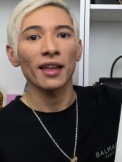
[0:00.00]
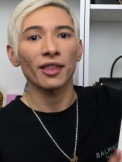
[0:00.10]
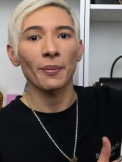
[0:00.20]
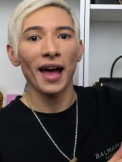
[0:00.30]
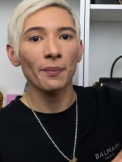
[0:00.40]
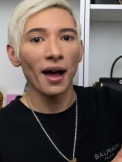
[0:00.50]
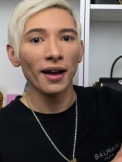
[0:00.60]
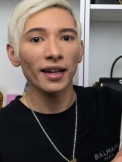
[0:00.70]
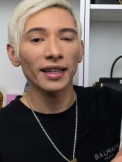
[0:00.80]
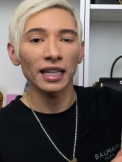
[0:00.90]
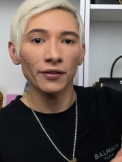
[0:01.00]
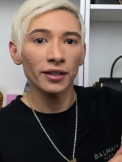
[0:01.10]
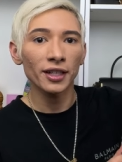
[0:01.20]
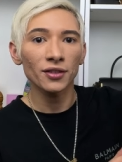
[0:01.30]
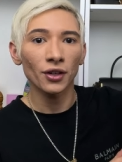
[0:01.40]
The back pocket even
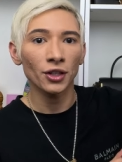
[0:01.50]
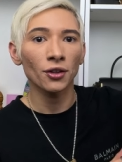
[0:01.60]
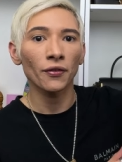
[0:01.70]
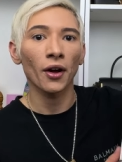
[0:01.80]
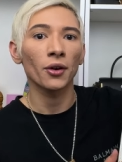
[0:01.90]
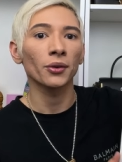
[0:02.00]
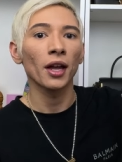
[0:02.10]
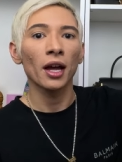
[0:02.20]
does fit your phone.